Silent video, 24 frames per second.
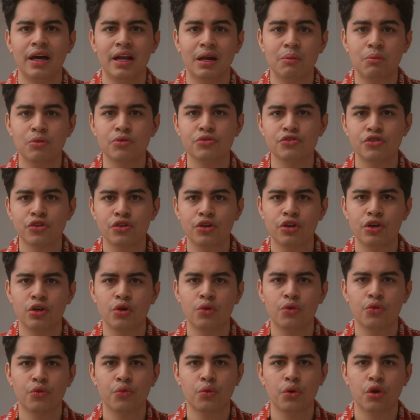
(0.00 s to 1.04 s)
And I'm also gonna
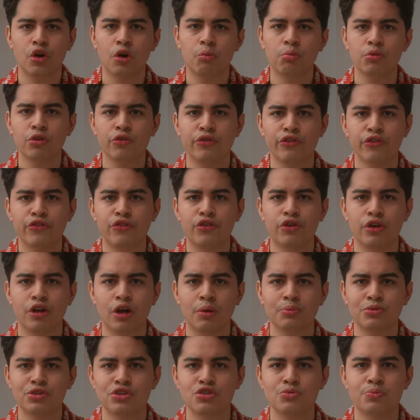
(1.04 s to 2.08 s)
go through a couple of different
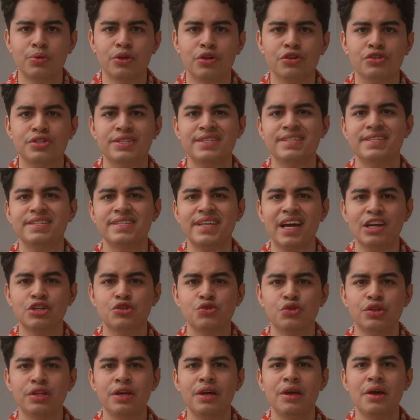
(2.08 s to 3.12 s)
options because this is
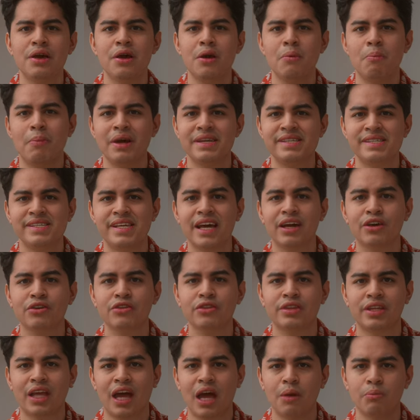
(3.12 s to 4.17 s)
actually my
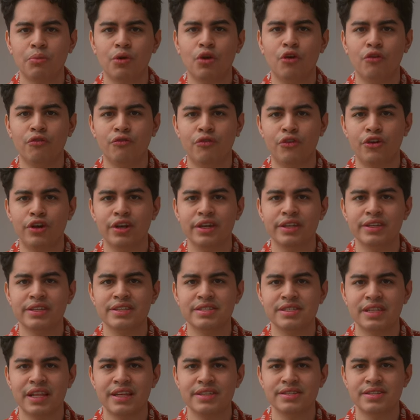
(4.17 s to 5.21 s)
second time converting
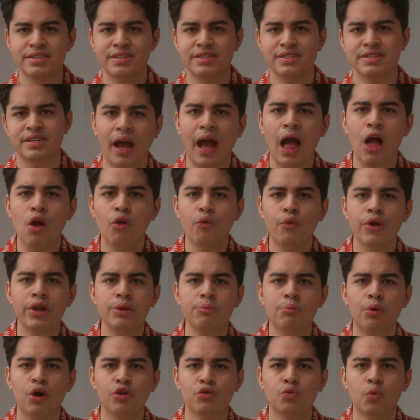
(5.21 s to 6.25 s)
these lenses. I already
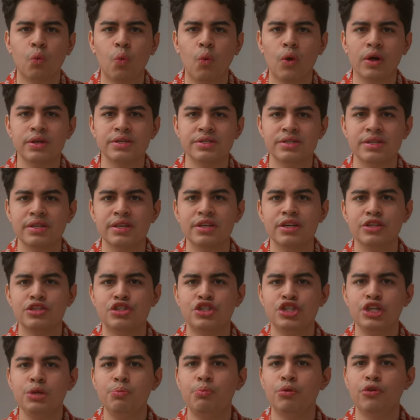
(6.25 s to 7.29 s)
bought once
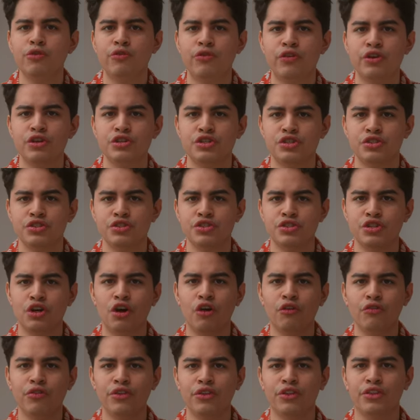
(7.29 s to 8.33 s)
cheaper versions
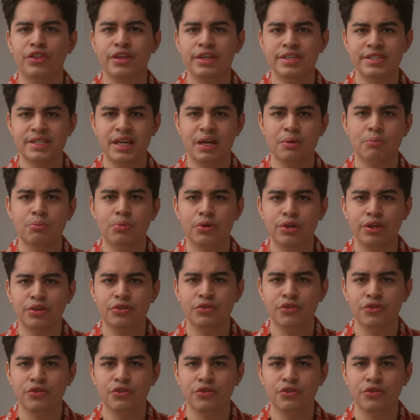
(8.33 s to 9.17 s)
of the things that I'm putting